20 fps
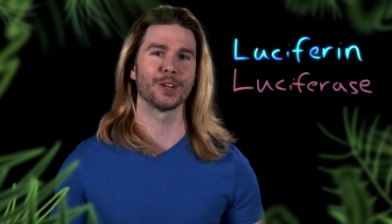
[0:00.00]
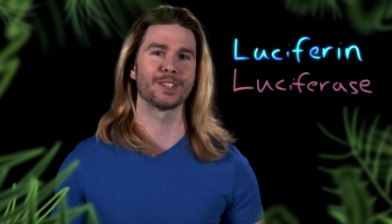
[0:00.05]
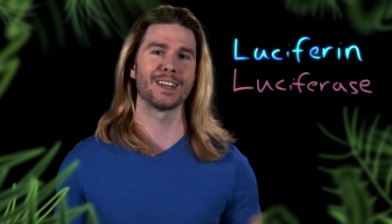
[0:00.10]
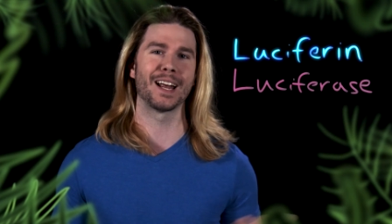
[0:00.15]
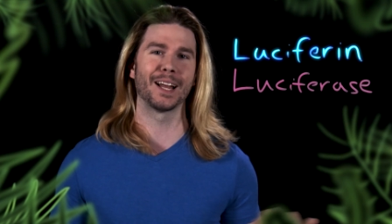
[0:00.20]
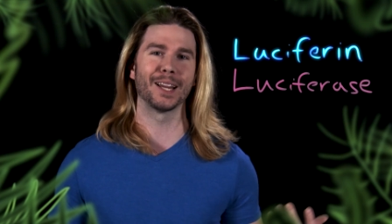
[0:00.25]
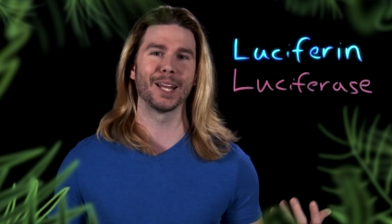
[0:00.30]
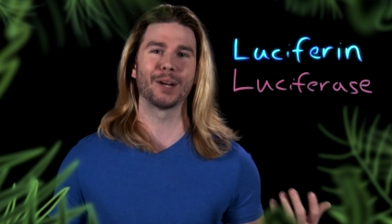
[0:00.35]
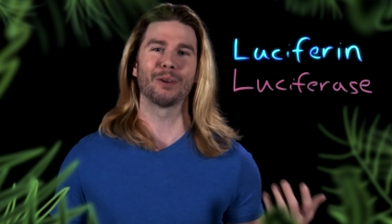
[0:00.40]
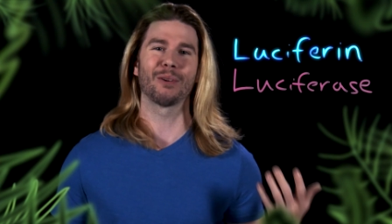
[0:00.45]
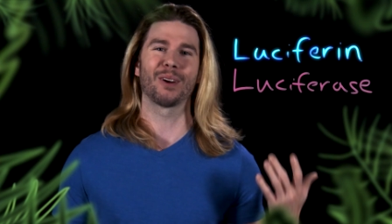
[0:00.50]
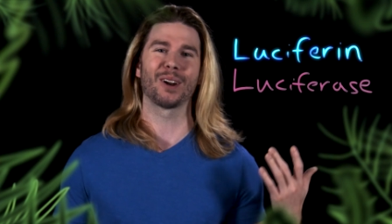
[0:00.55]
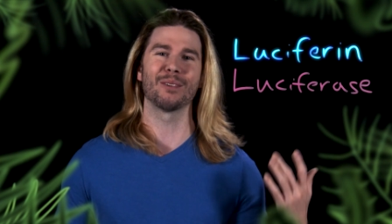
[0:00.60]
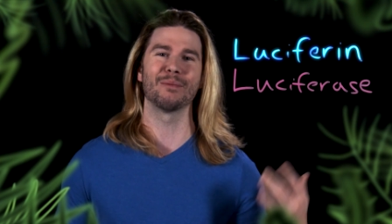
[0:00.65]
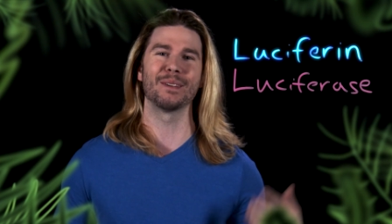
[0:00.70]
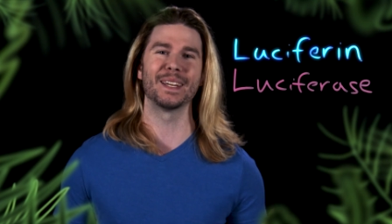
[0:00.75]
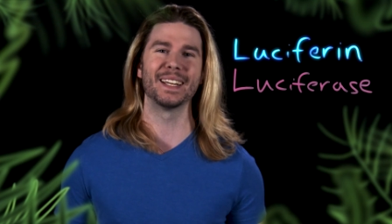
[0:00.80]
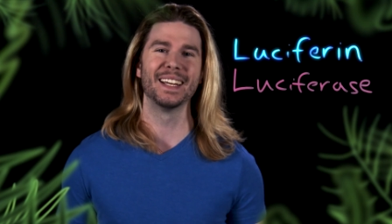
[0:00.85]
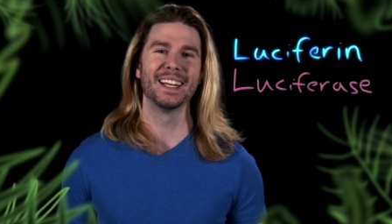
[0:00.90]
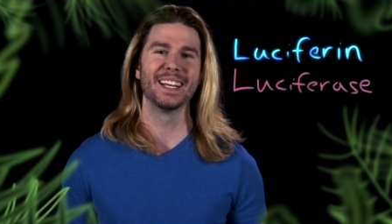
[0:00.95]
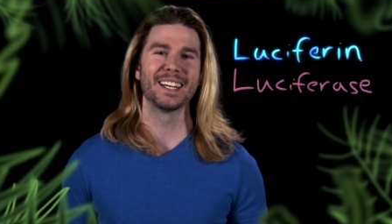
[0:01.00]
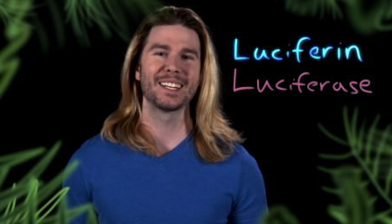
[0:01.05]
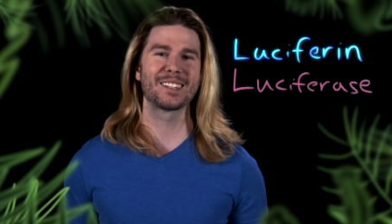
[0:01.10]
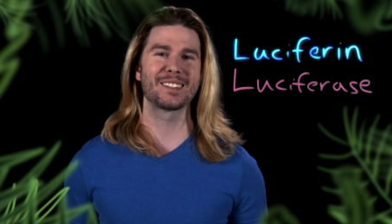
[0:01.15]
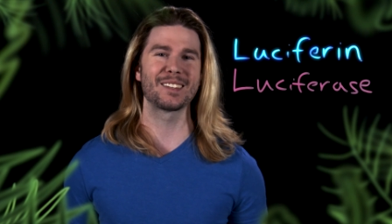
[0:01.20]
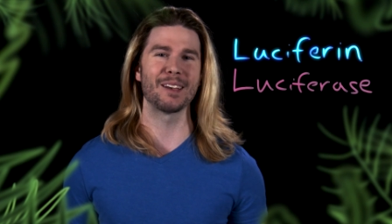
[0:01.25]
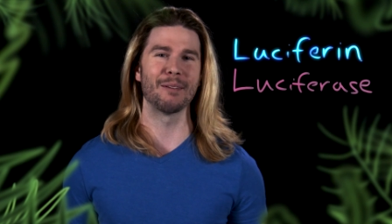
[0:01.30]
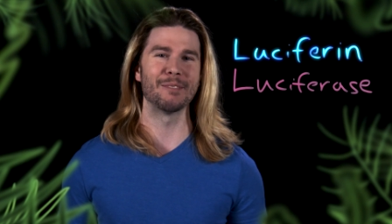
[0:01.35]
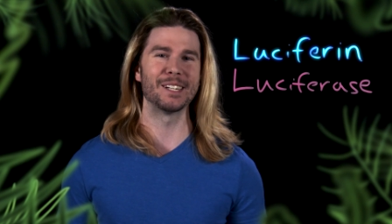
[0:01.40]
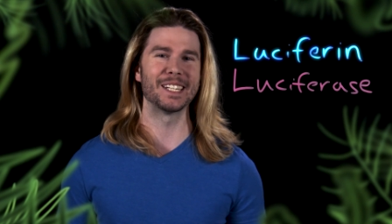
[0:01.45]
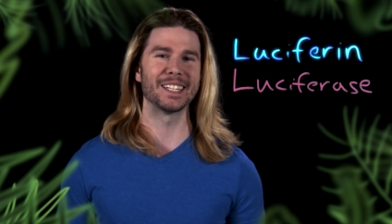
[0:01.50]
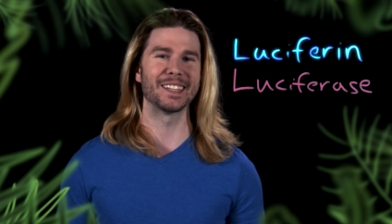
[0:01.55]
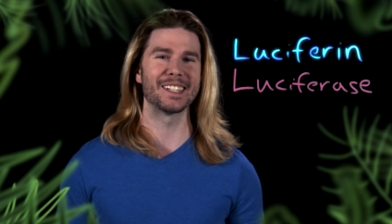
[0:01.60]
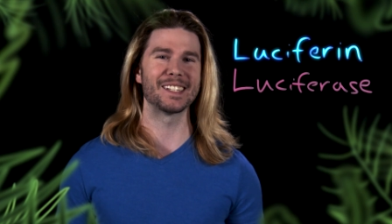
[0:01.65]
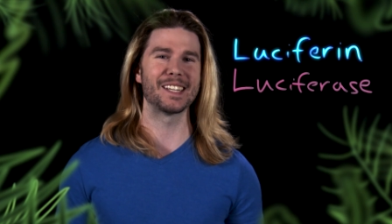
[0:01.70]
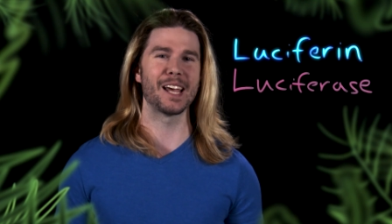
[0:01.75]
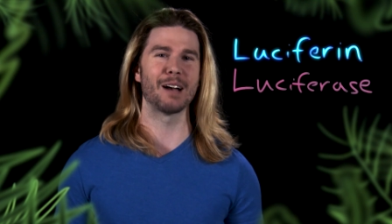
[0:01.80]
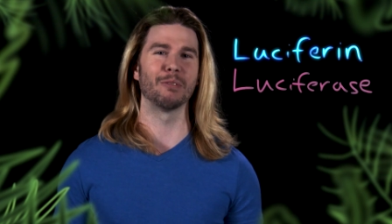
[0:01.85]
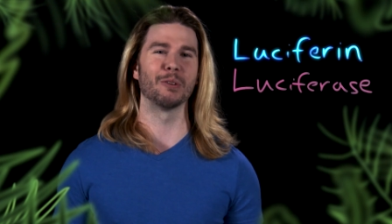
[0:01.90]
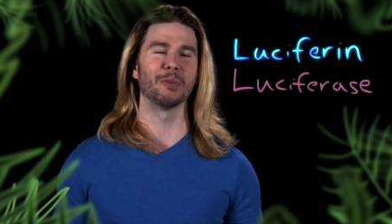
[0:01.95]
It's not like we're gonna be summoning the
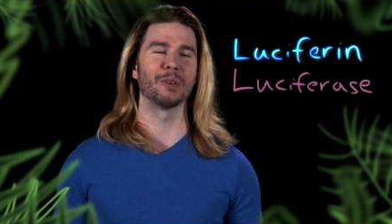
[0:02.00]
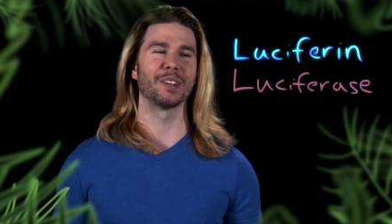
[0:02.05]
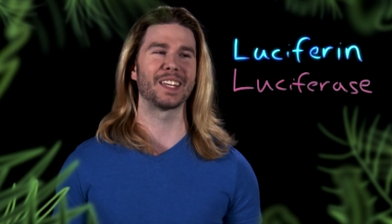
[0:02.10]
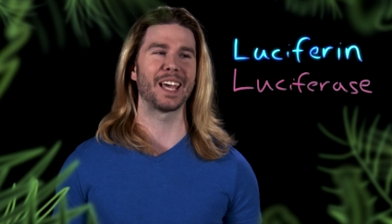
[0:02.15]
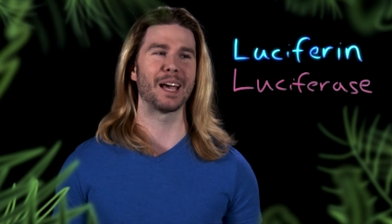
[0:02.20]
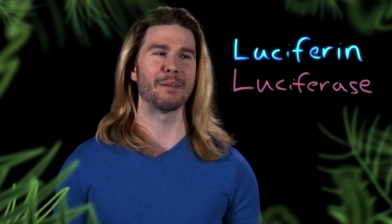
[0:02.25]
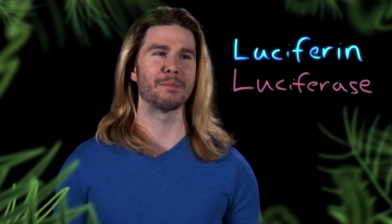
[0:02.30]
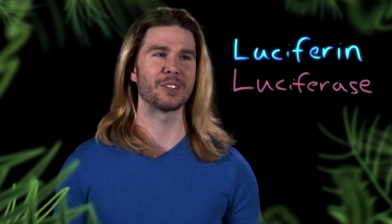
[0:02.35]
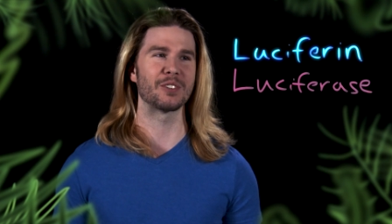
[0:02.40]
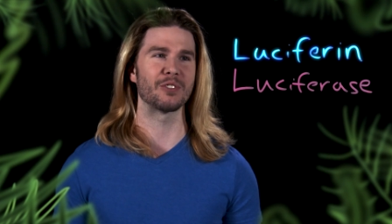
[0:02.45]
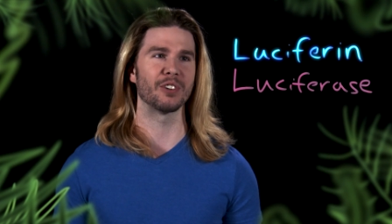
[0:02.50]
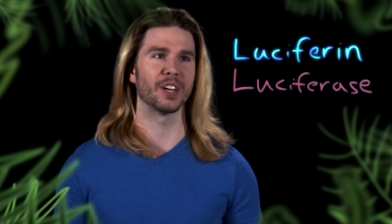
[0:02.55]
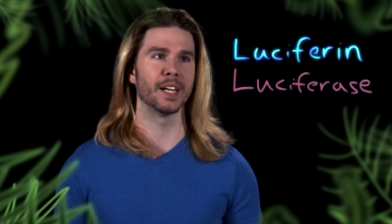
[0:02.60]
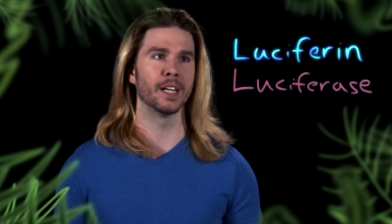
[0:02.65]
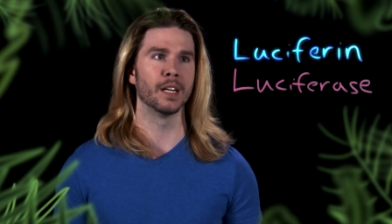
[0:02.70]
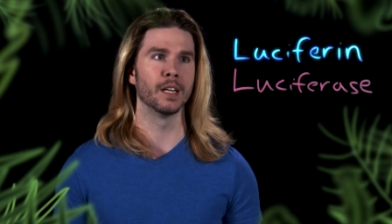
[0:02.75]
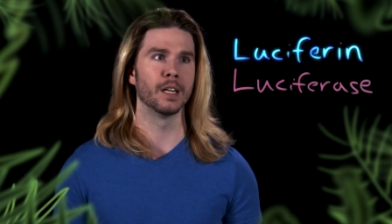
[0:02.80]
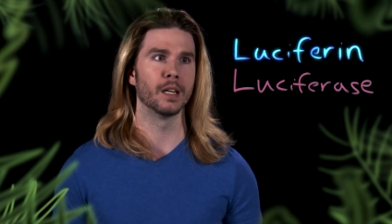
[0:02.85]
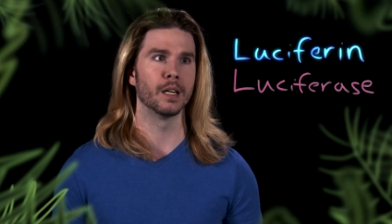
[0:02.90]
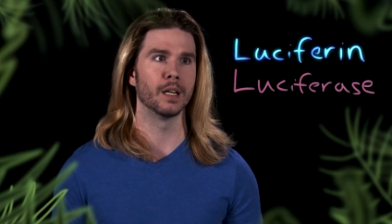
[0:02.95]
devil with chemistry.